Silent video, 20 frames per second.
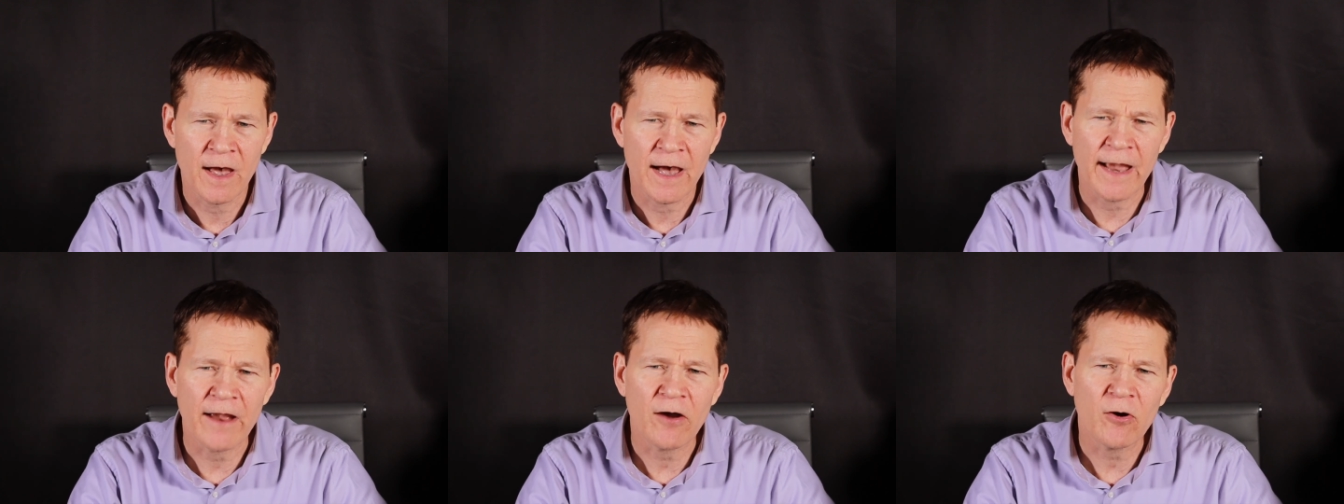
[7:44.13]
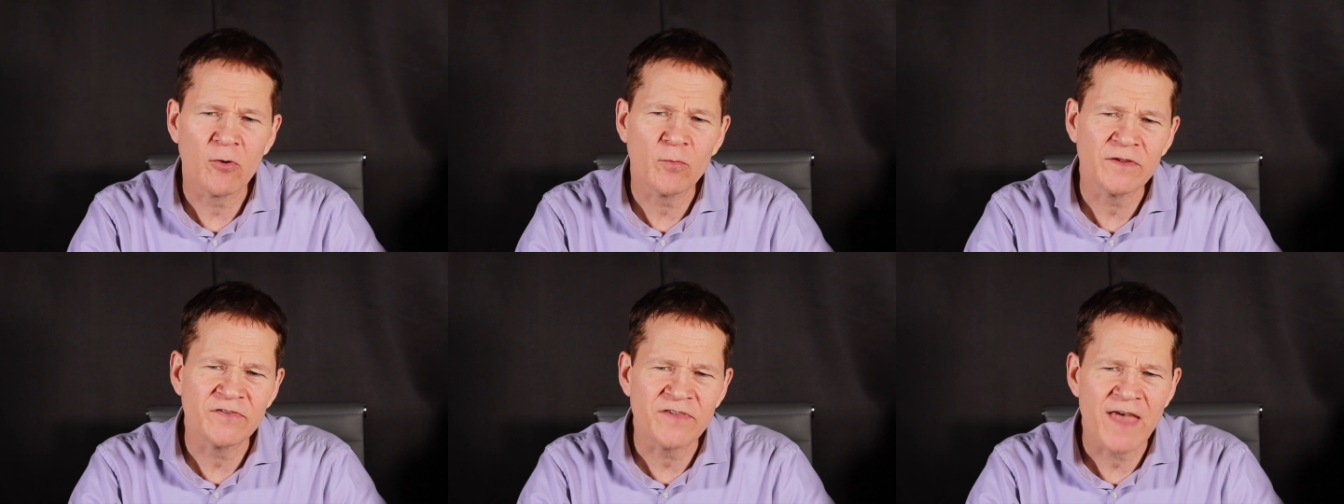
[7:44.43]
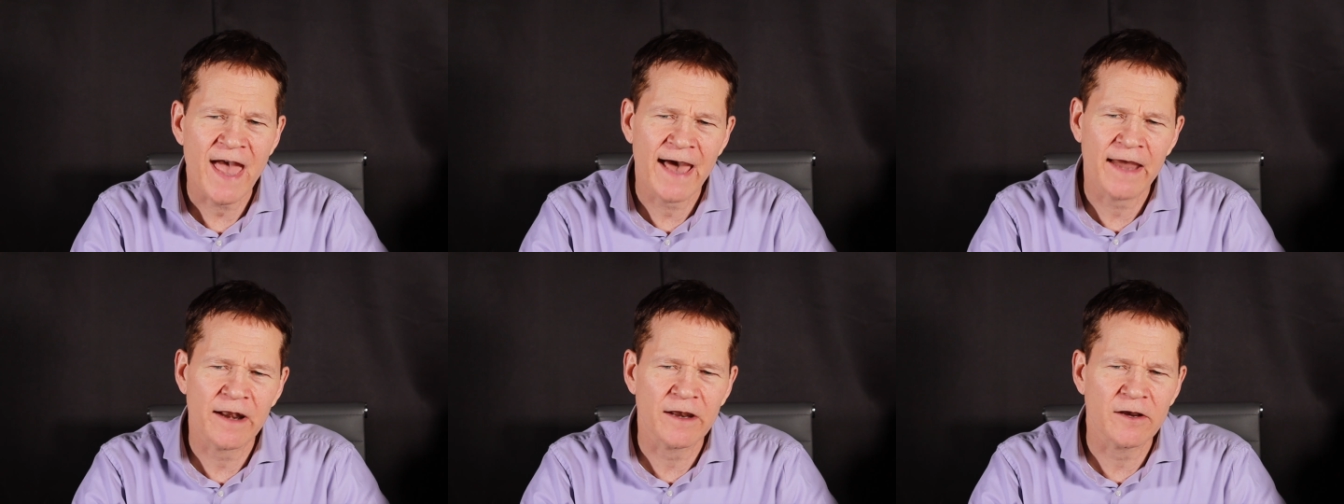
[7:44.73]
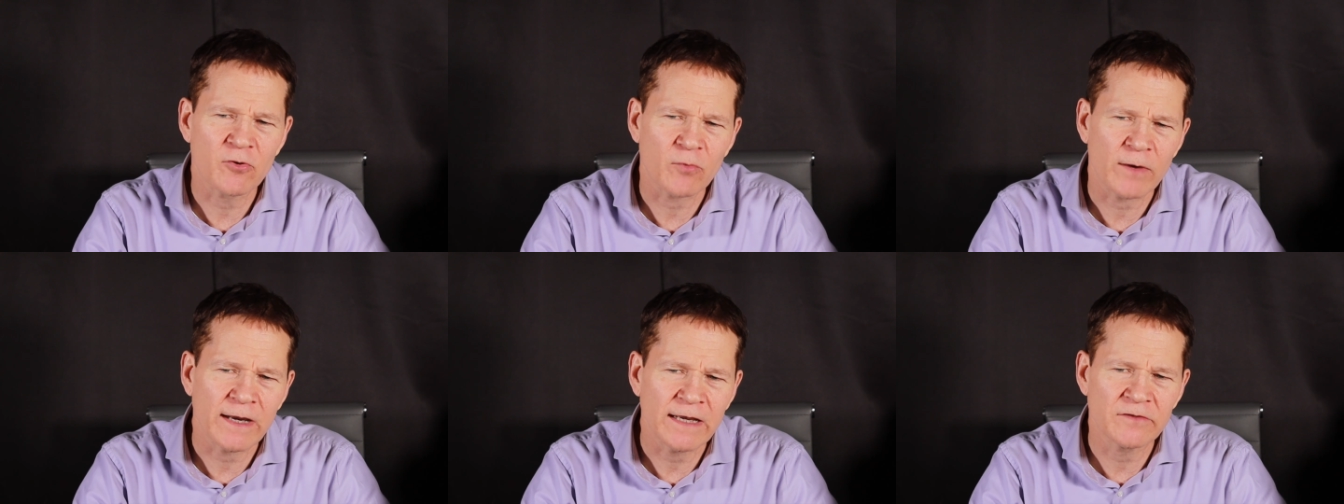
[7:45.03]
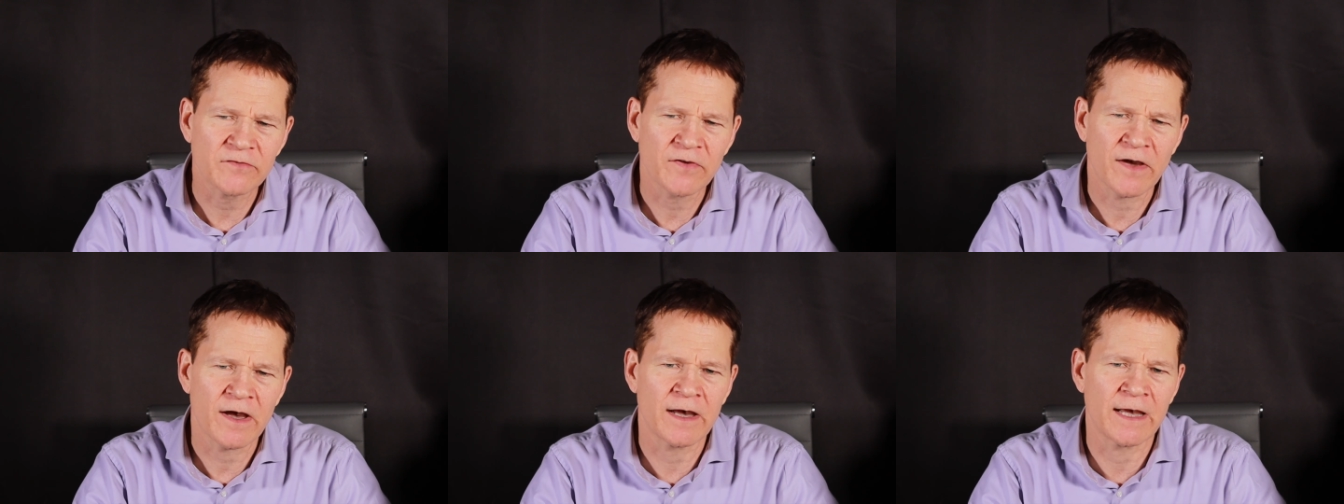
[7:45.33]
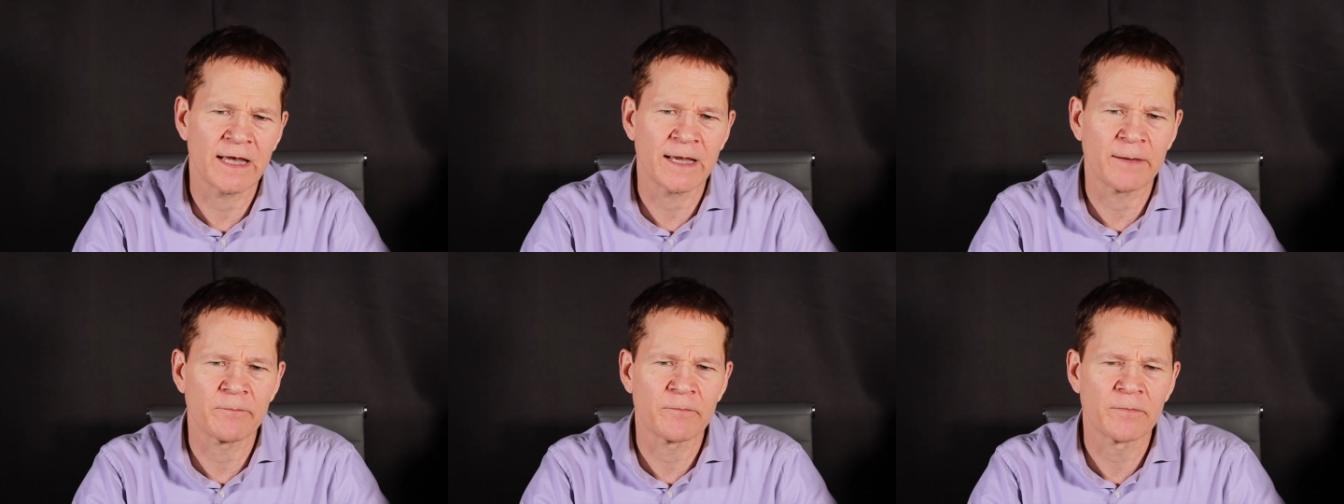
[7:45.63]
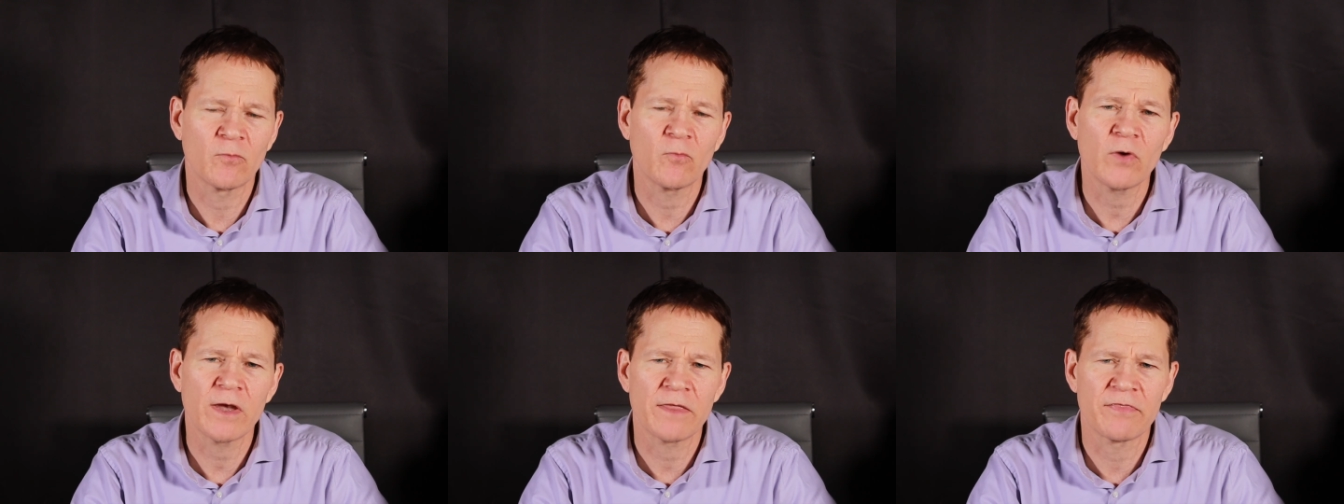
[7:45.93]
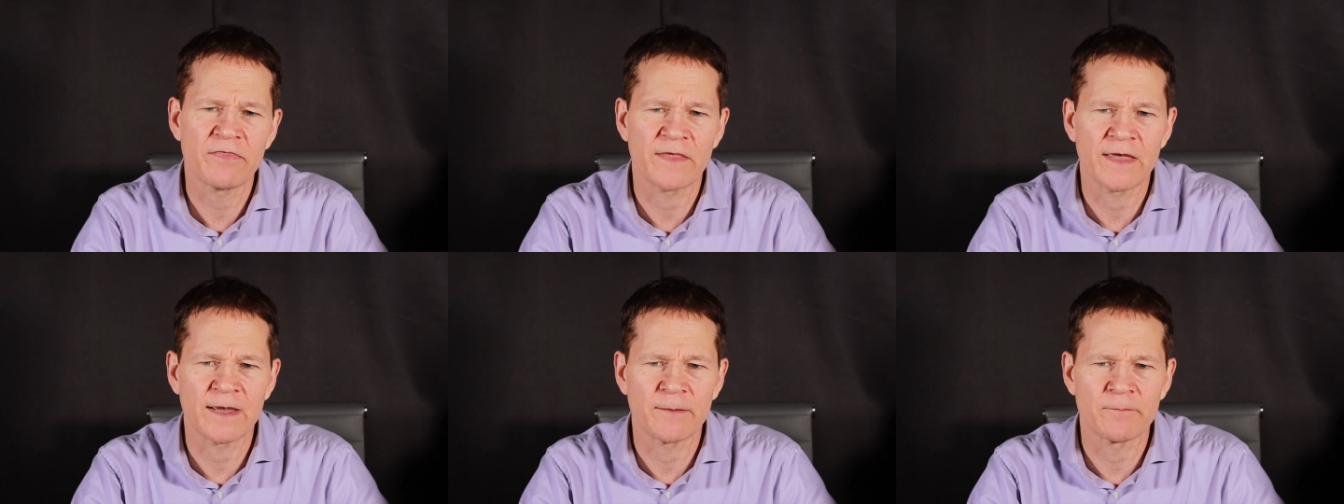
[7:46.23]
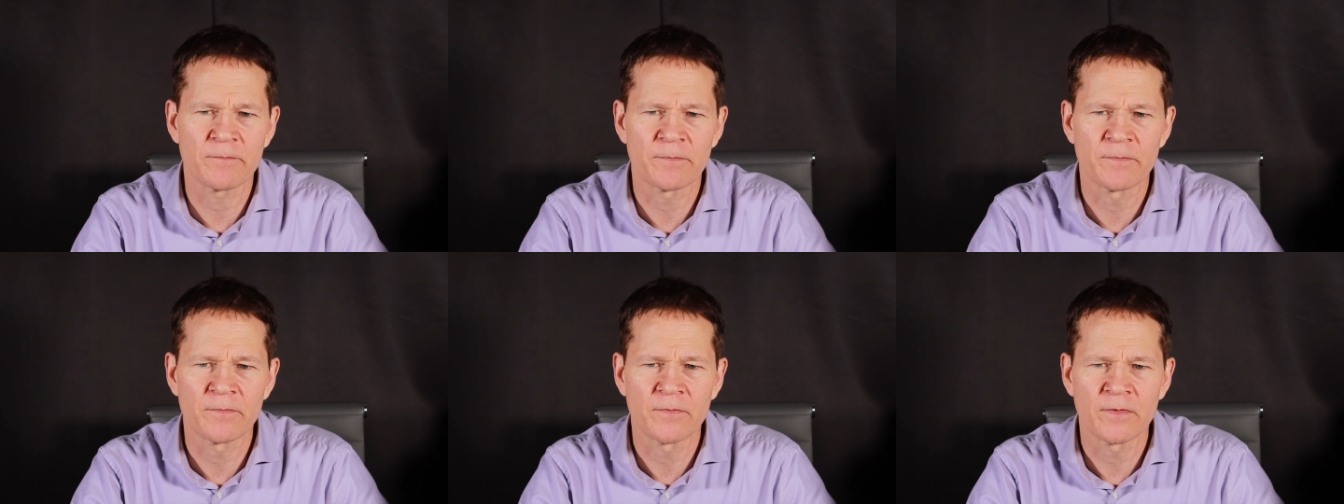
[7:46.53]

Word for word: I always had a great time with them.